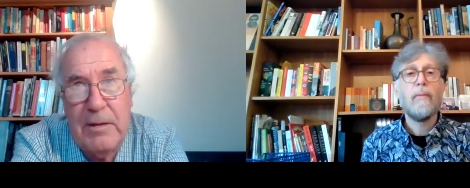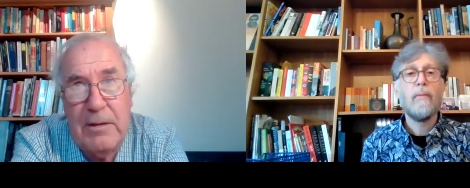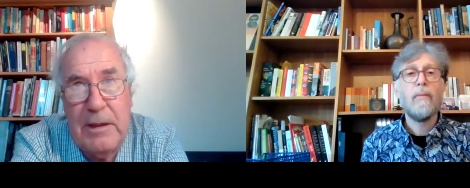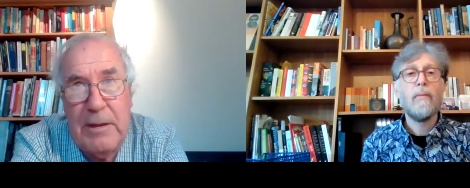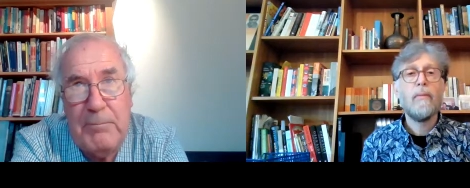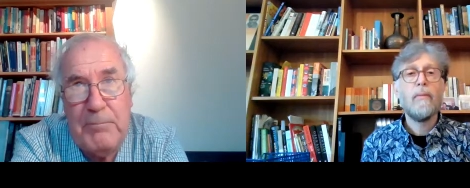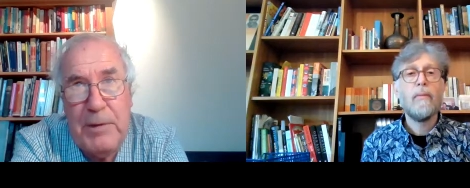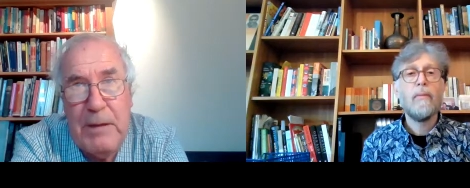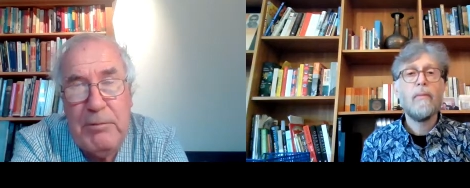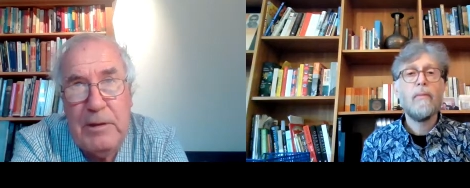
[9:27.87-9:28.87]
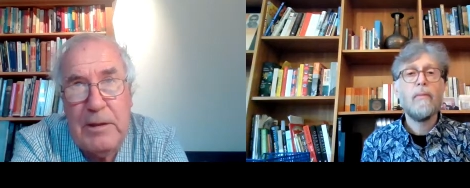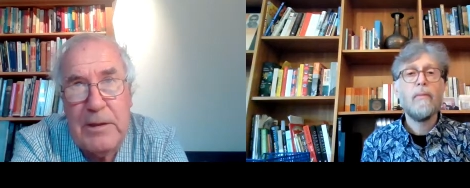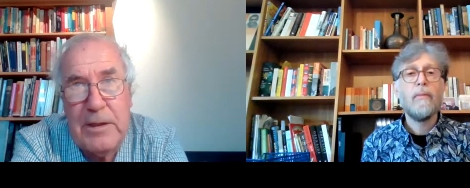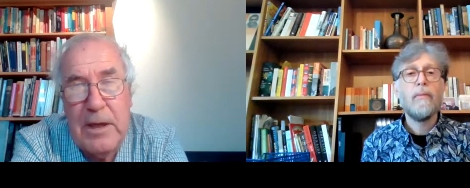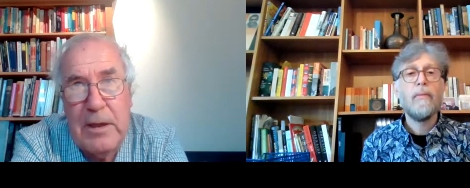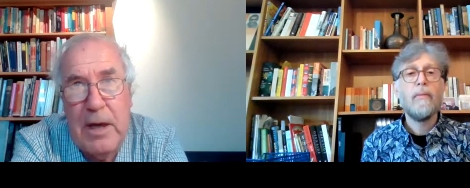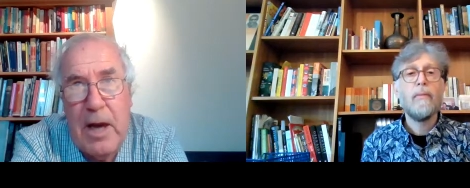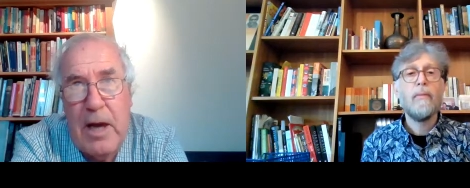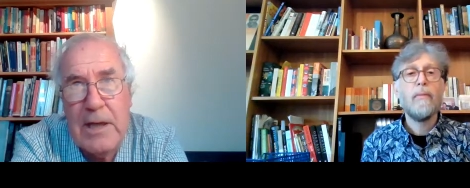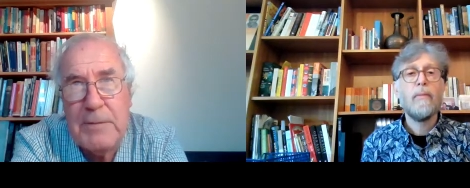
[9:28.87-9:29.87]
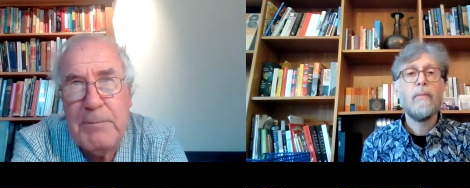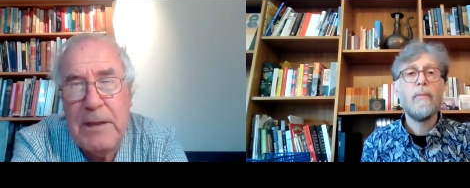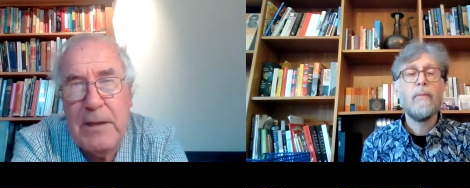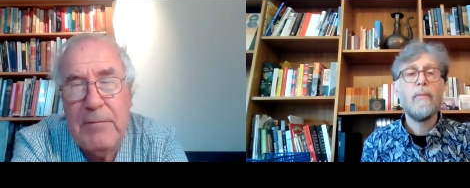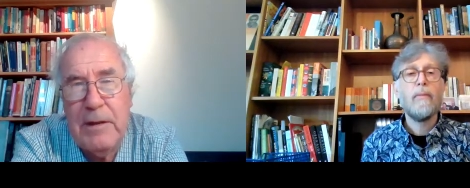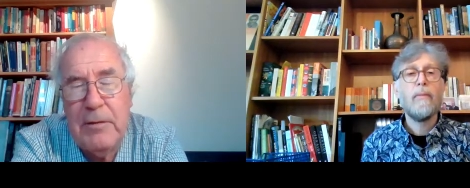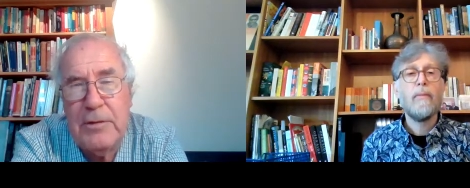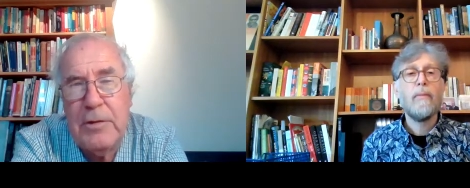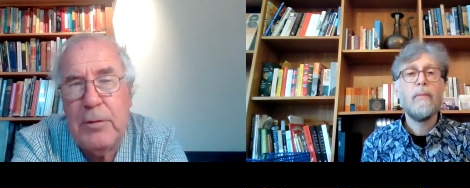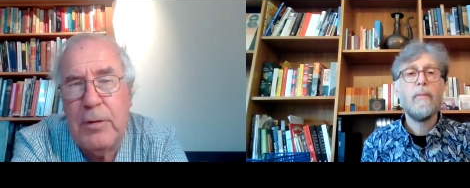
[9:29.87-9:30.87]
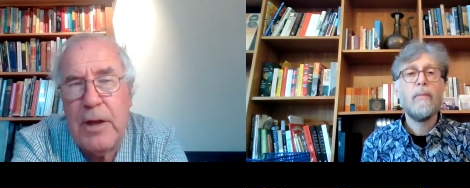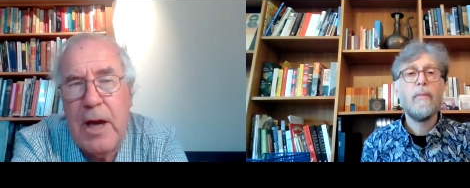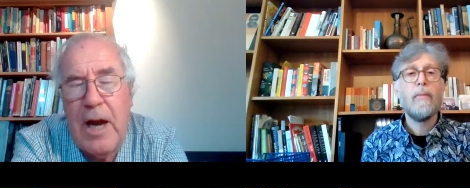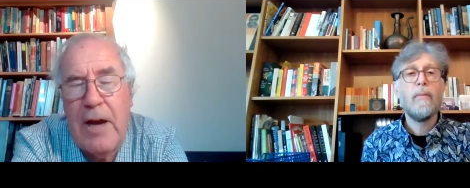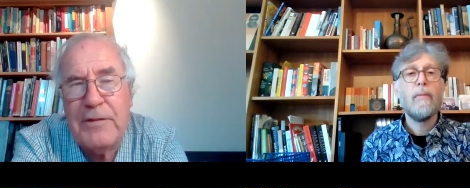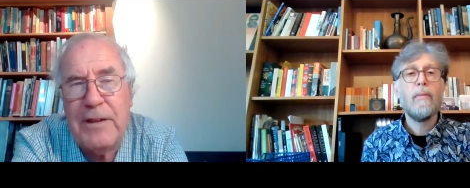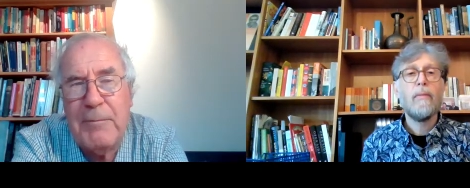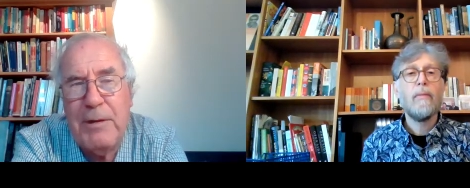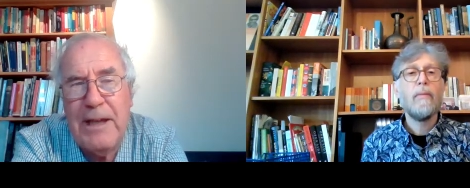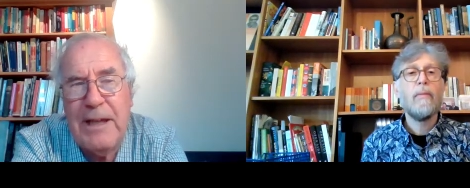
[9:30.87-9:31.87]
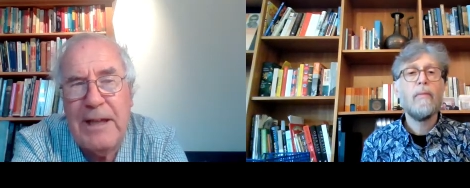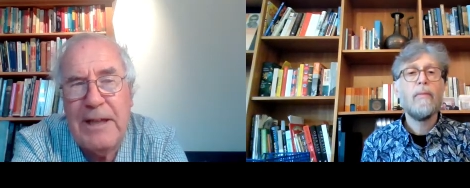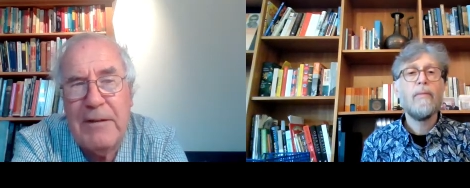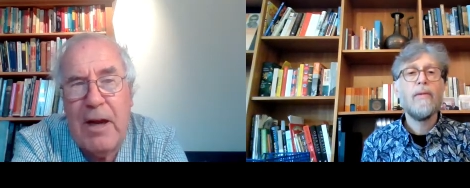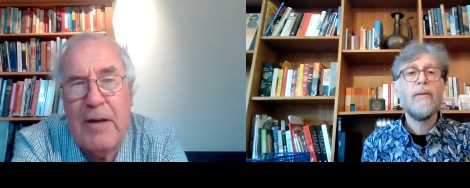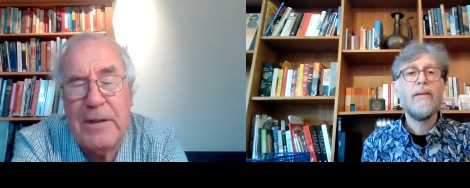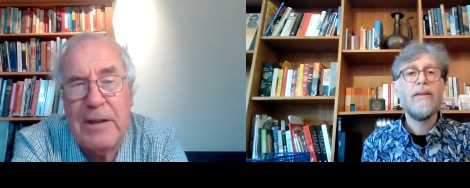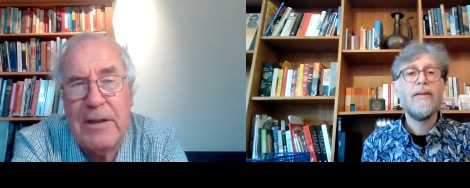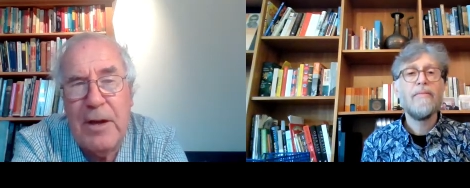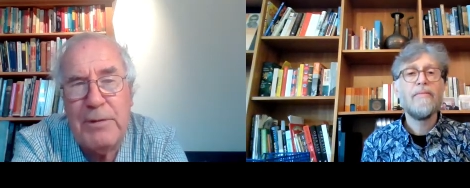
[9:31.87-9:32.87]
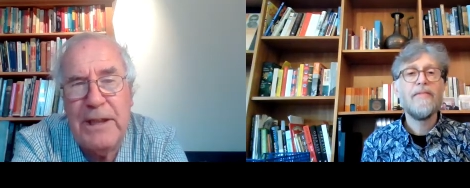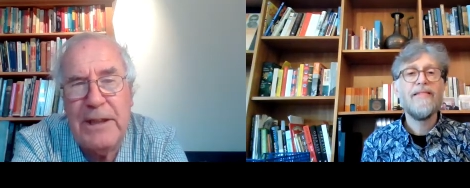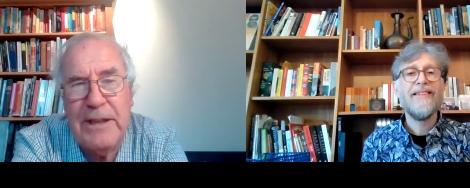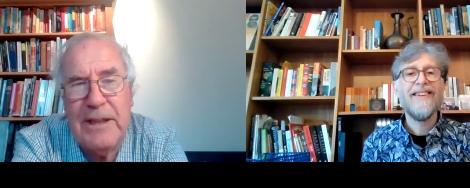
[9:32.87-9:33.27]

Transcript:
Speaker 1: the people at Circa asked me to give a little talk after the play, after the opening